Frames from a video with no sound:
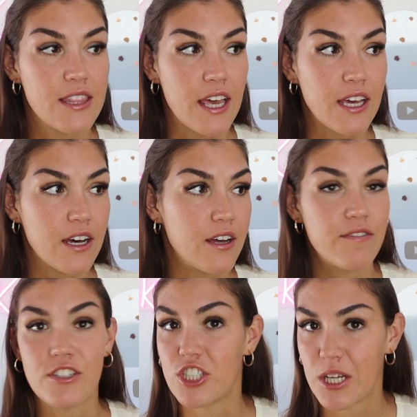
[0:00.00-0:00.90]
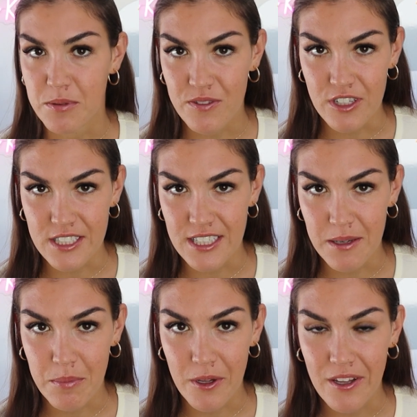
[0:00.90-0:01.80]
Think of chips, for
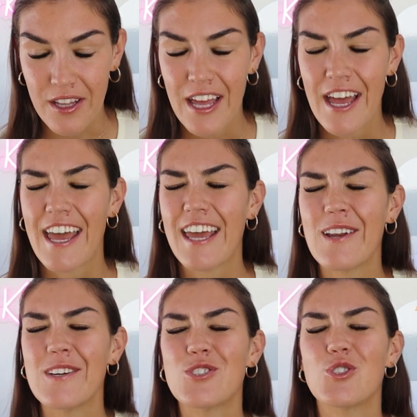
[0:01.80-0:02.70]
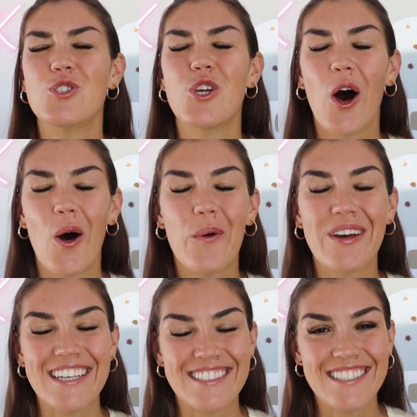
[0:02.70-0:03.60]
example. It is so
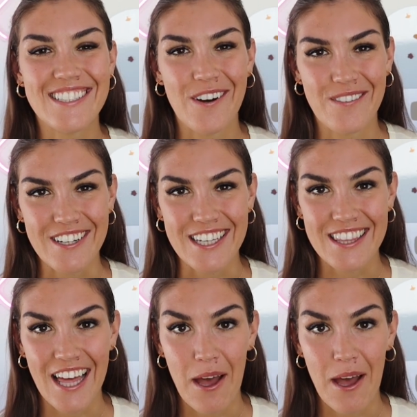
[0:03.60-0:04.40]
easy to overeat